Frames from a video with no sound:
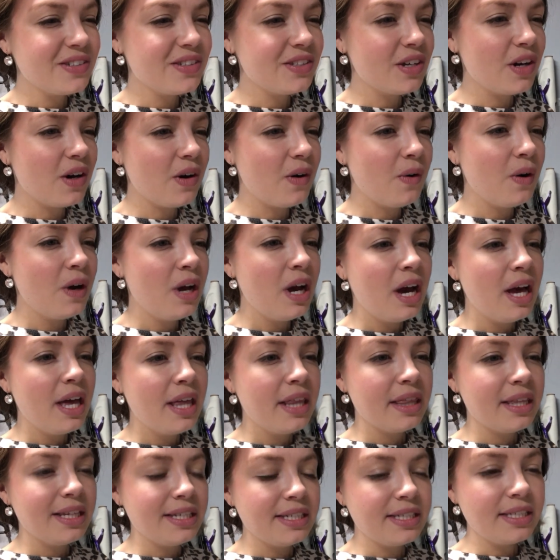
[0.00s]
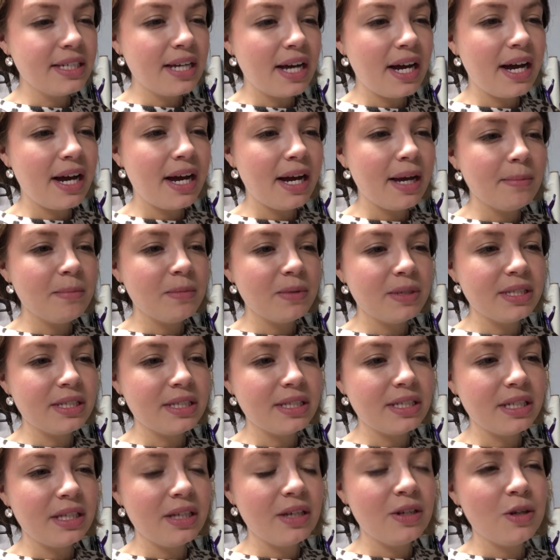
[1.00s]
So this time
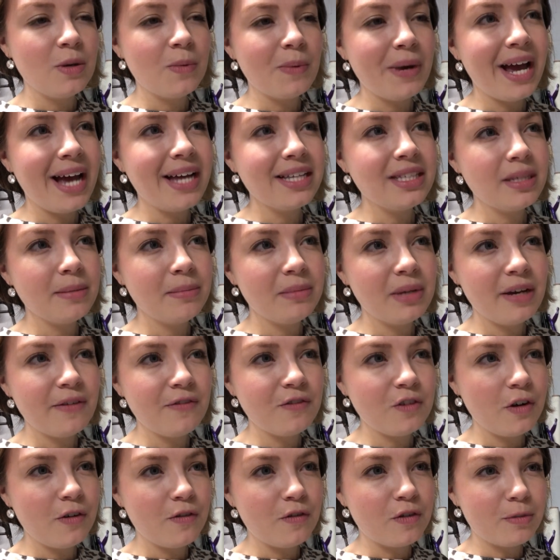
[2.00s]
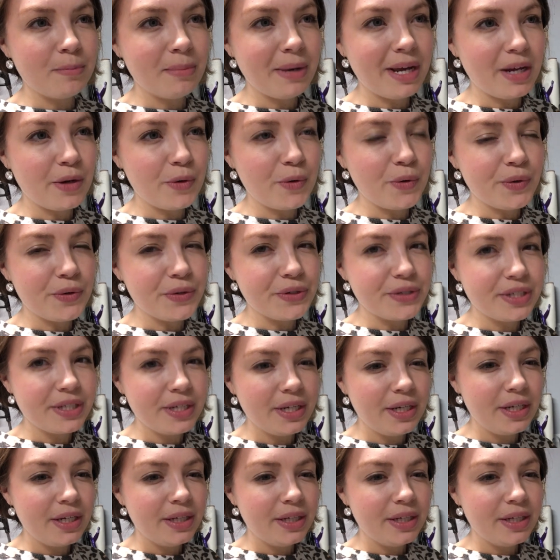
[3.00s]
was, you know, we had some leftover bagels.